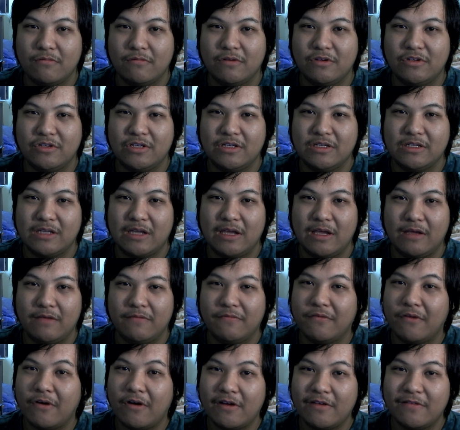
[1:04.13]
which is a
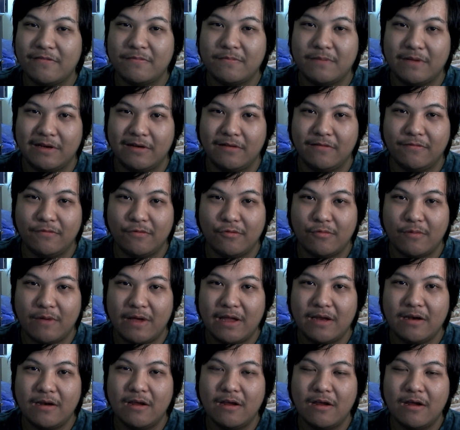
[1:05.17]
5-bit
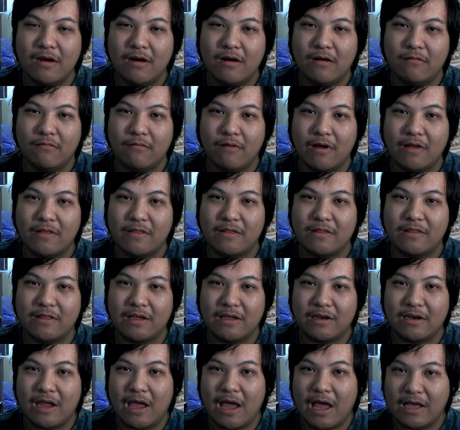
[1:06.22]
format, rather
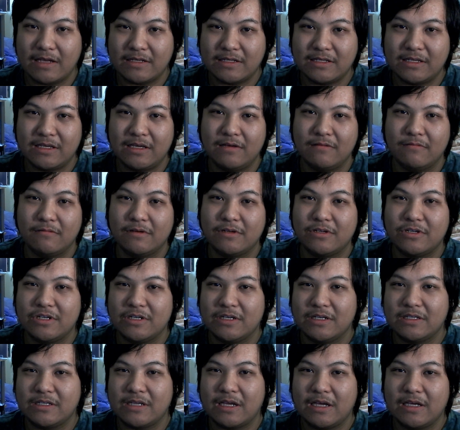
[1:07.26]
than ASCII, which
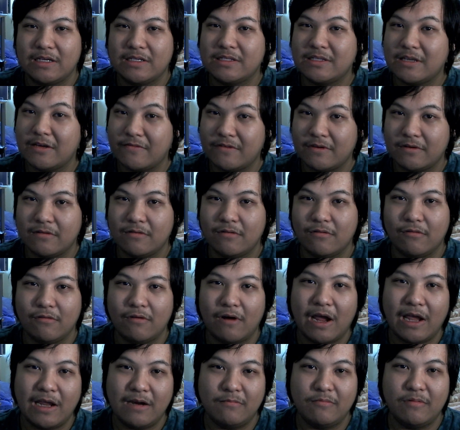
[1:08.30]
is a 7 or
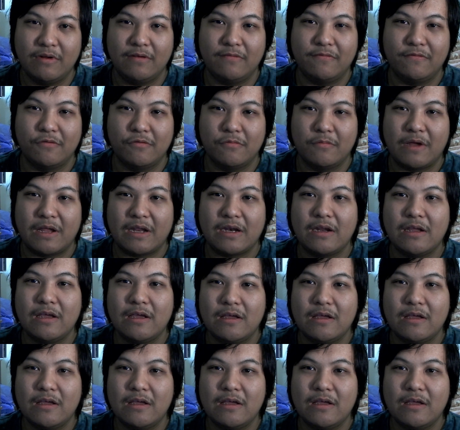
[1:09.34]
8-bit format.